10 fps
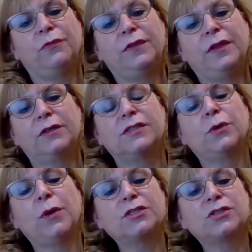There's a
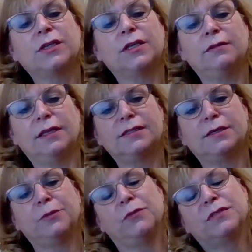question that
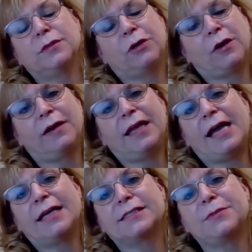someone already
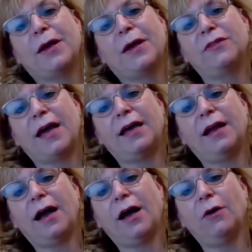asked about that.
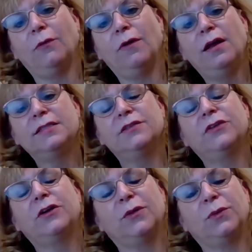How
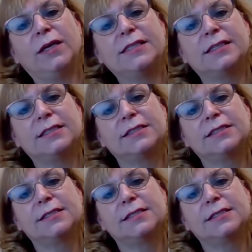difficult was it to